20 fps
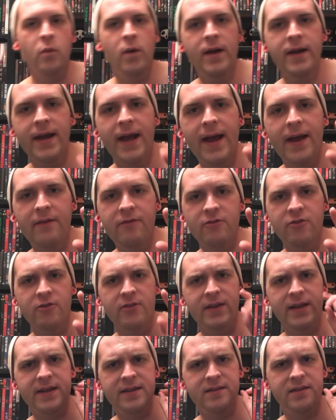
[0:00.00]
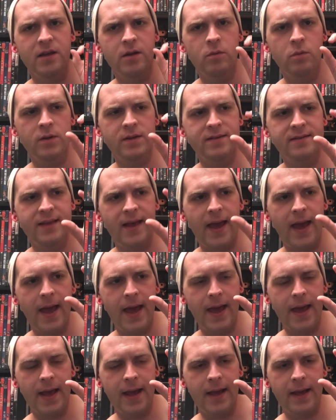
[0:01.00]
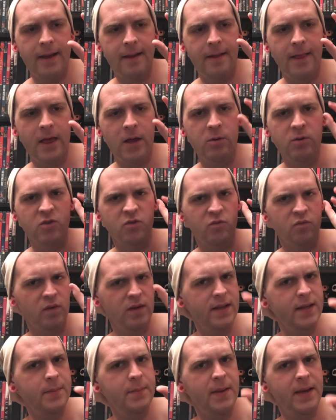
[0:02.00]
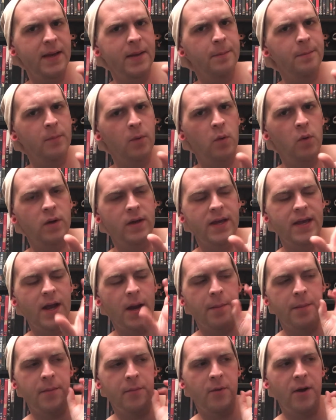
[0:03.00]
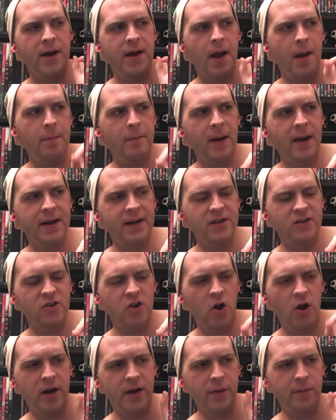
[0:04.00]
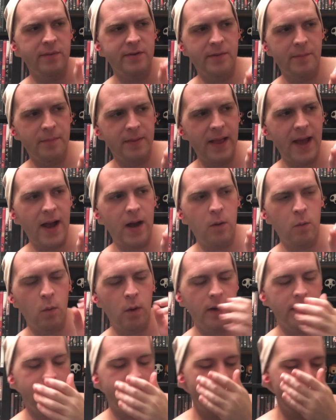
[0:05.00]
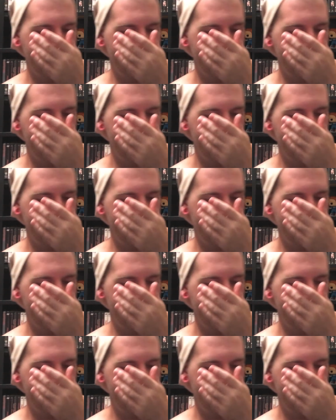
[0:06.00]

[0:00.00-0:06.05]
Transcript: one after this. It was really big and bulky. I remember I got mine at Target. It was a black one,